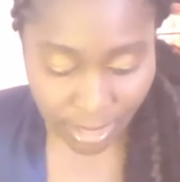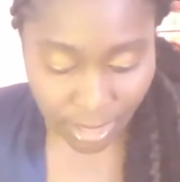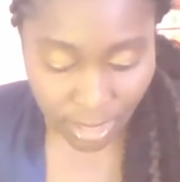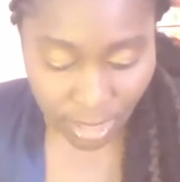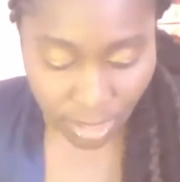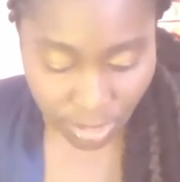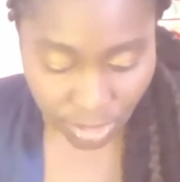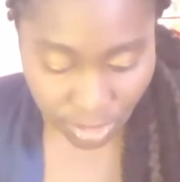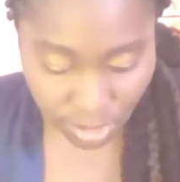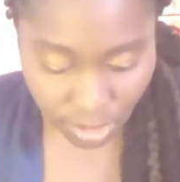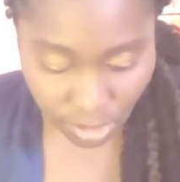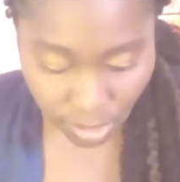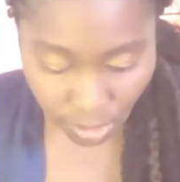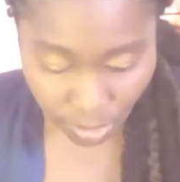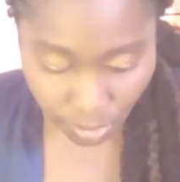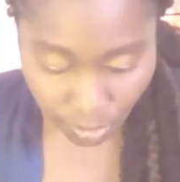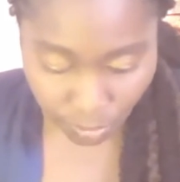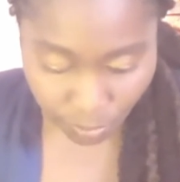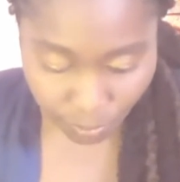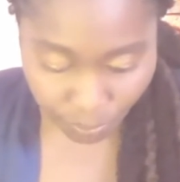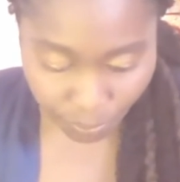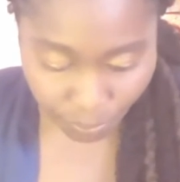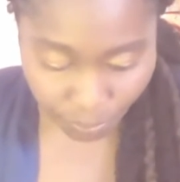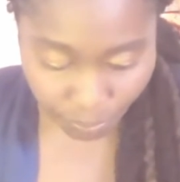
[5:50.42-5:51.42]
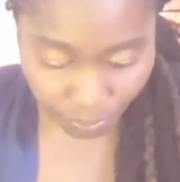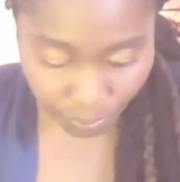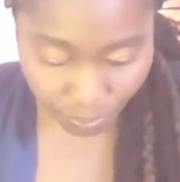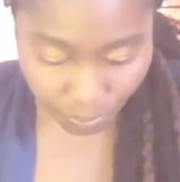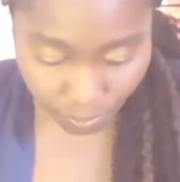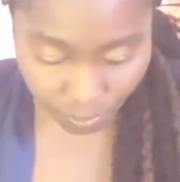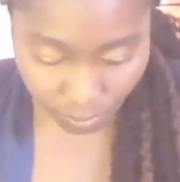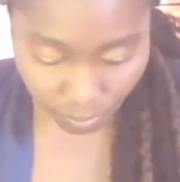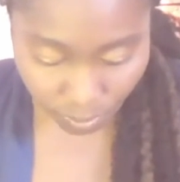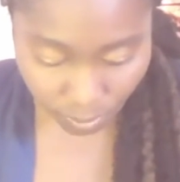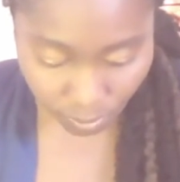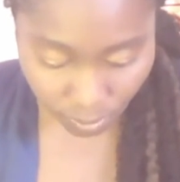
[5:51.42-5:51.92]
So
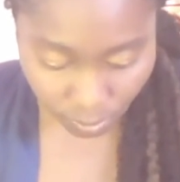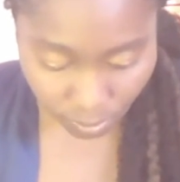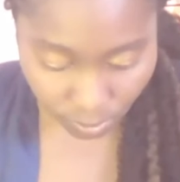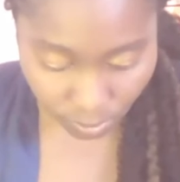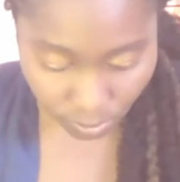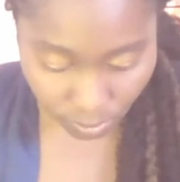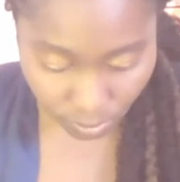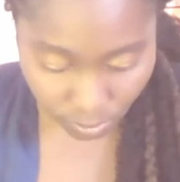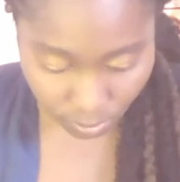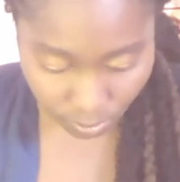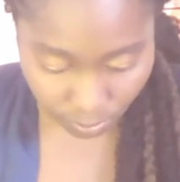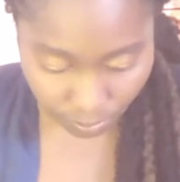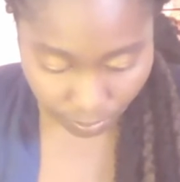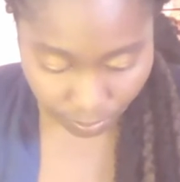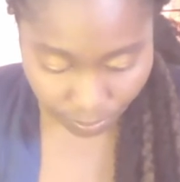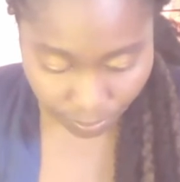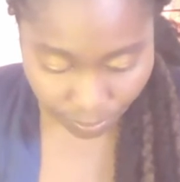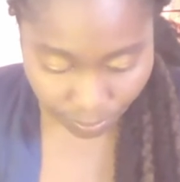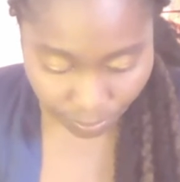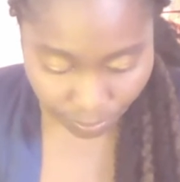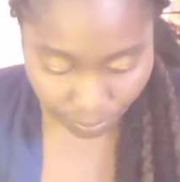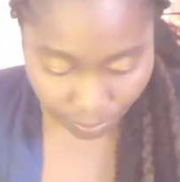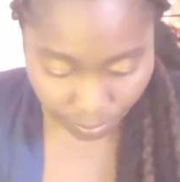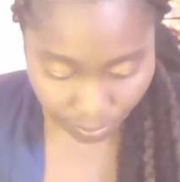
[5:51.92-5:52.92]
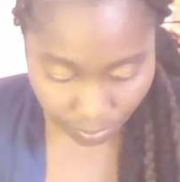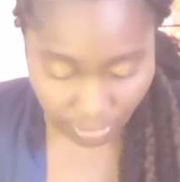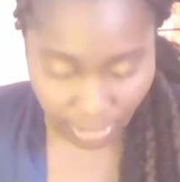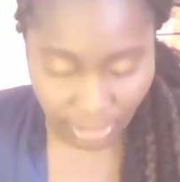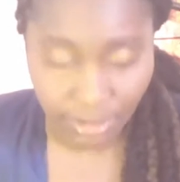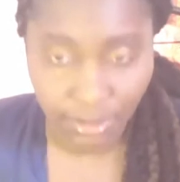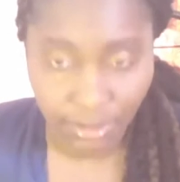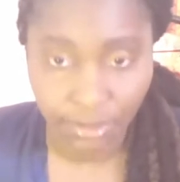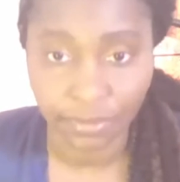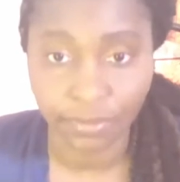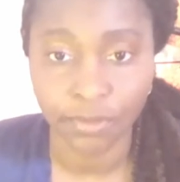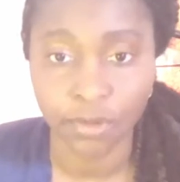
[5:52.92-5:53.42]
in
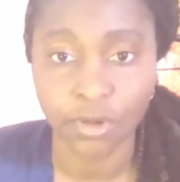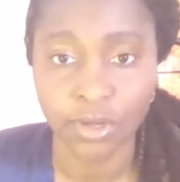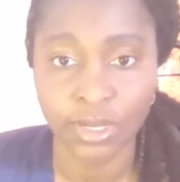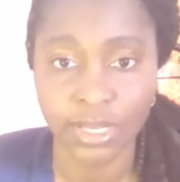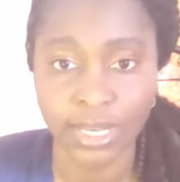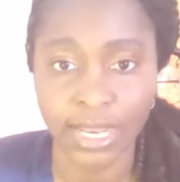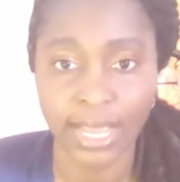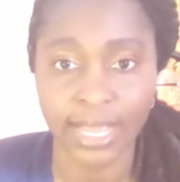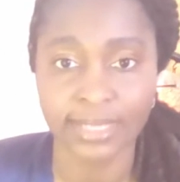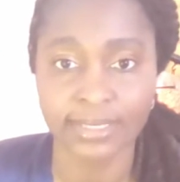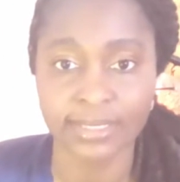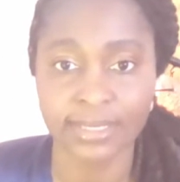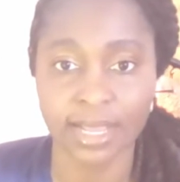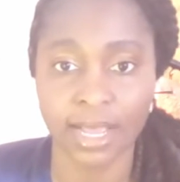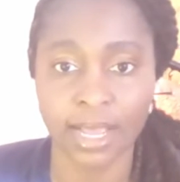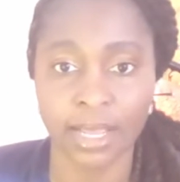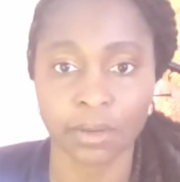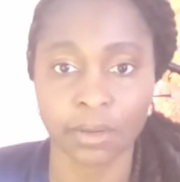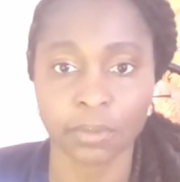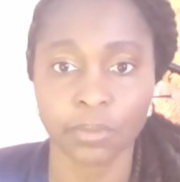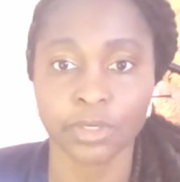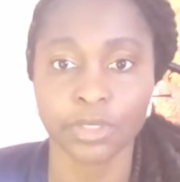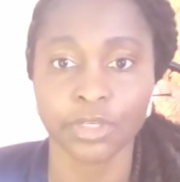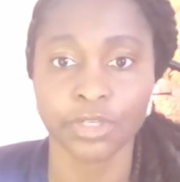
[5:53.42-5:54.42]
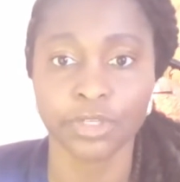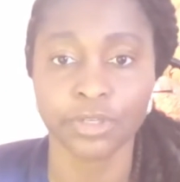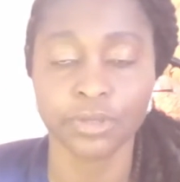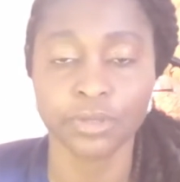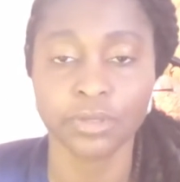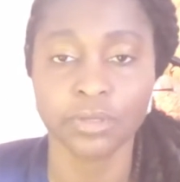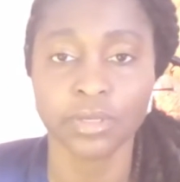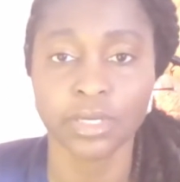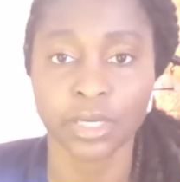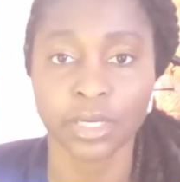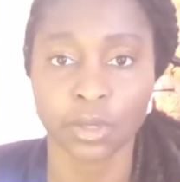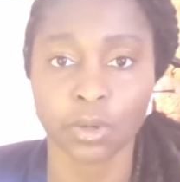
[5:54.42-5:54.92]
the full class, I would
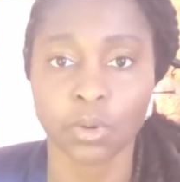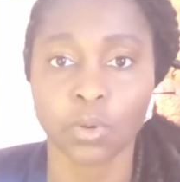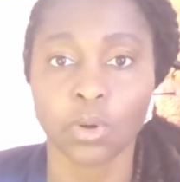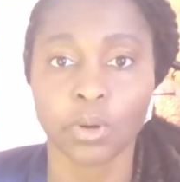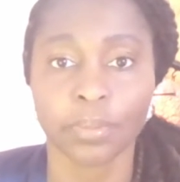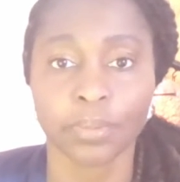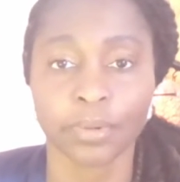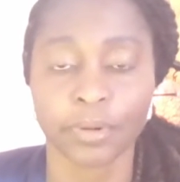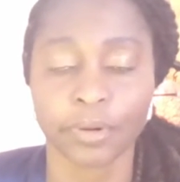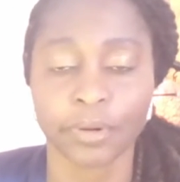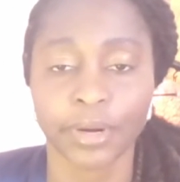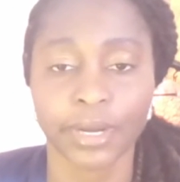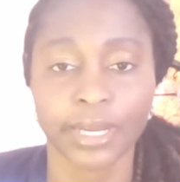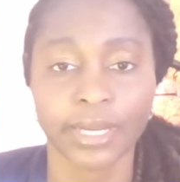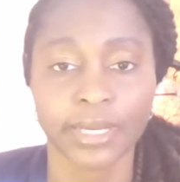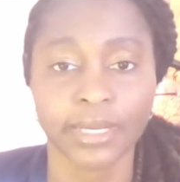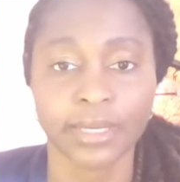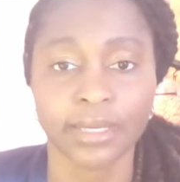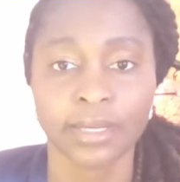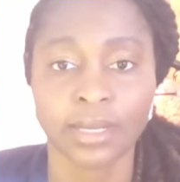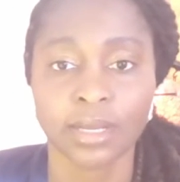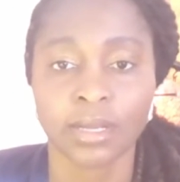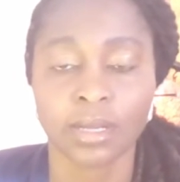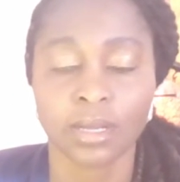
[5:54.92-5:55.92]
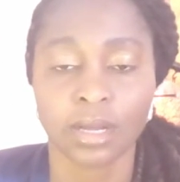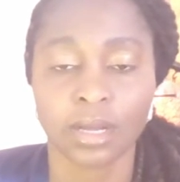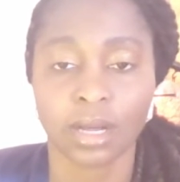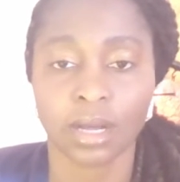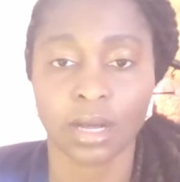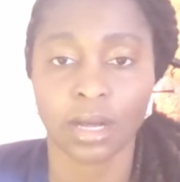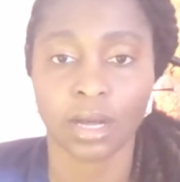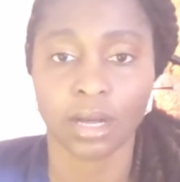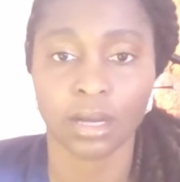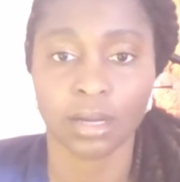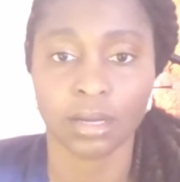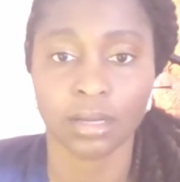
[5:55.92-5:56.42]
incorporate
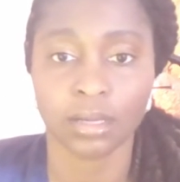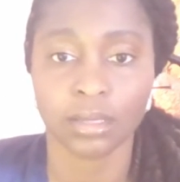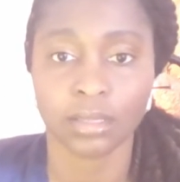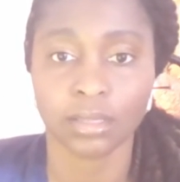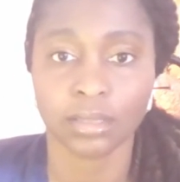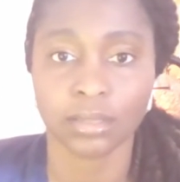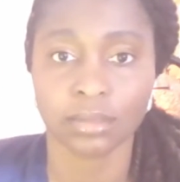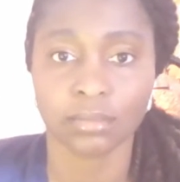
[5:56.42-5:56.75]
a